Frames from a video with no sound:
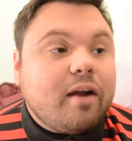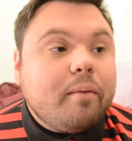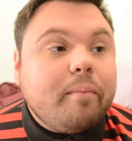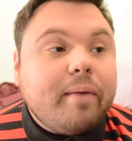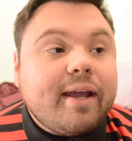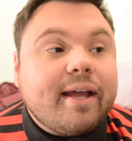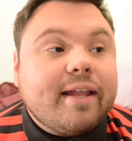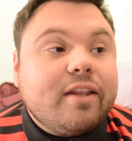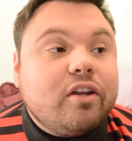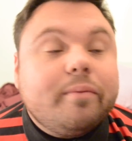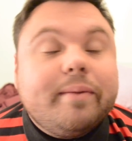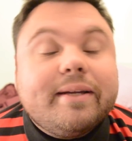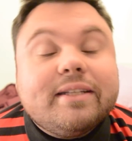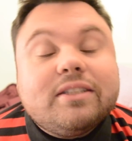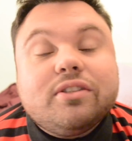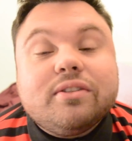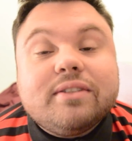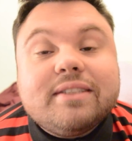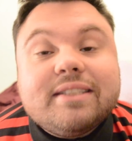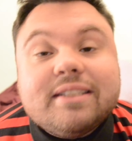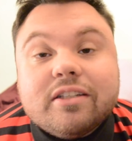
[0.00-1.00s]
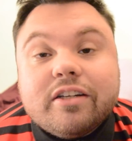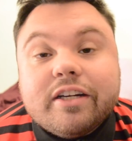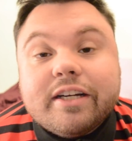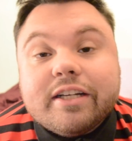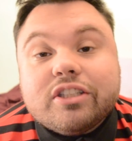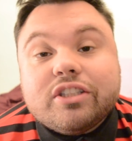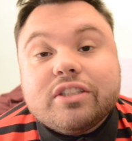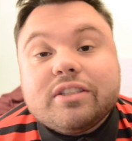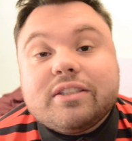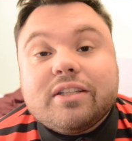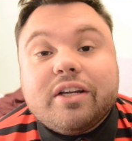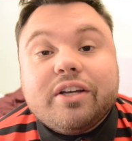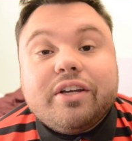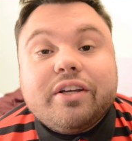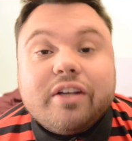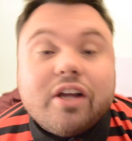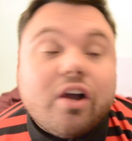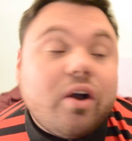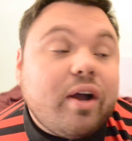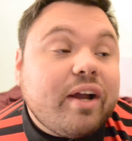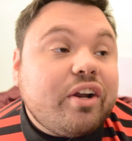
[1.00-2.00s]
I'm being a little bit too serious, just so you
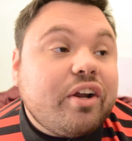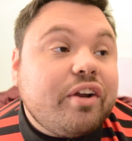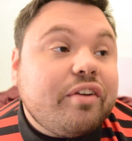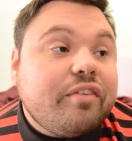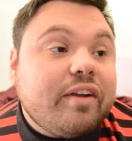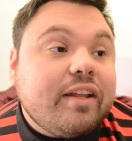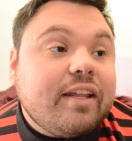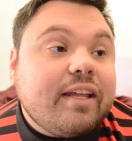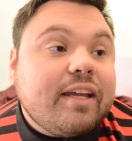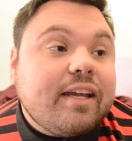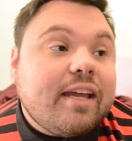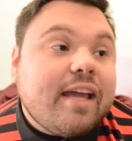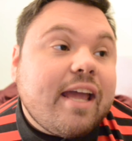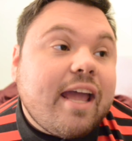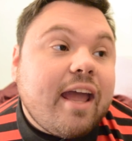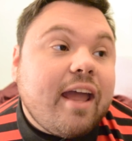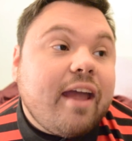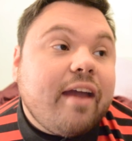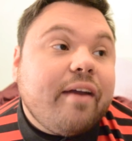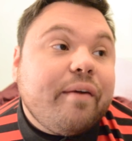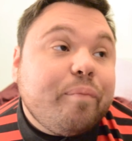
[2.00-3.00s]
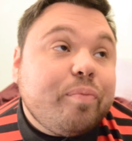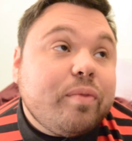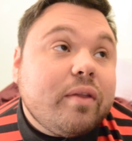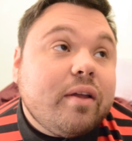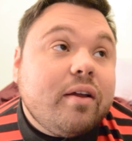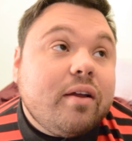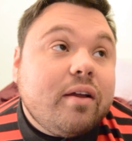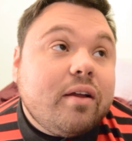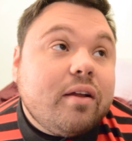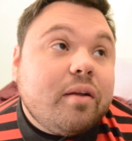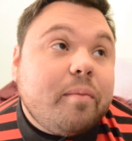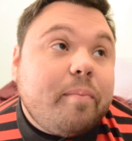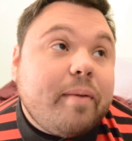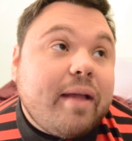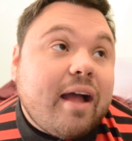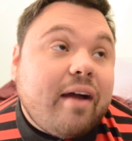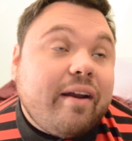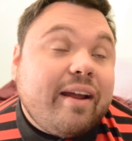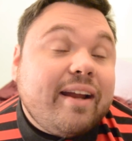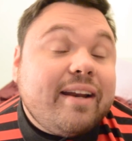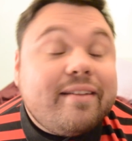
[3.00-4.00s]
know, I don't really care
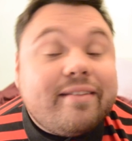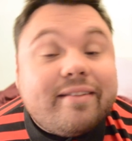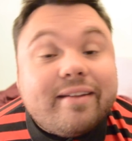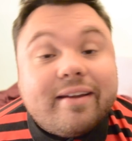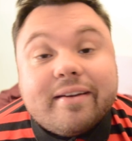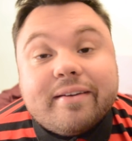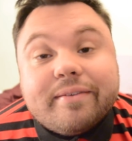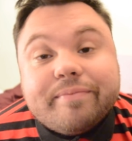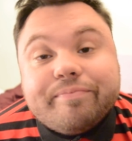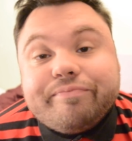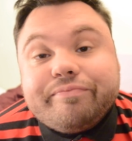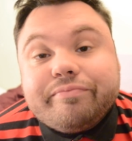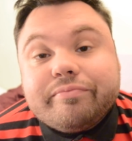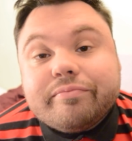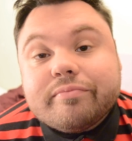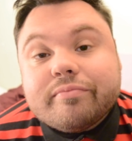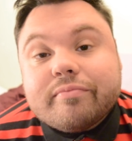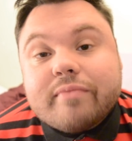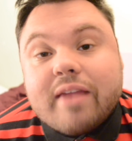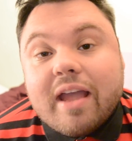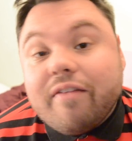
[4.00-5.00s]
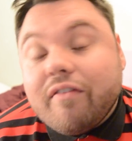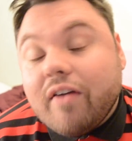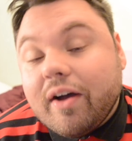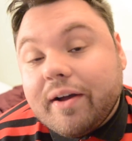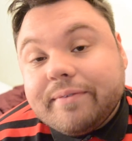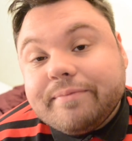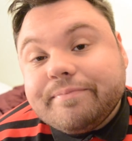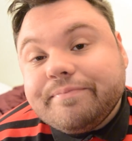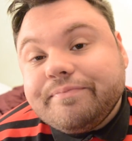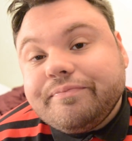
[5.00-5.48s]
about anything ever.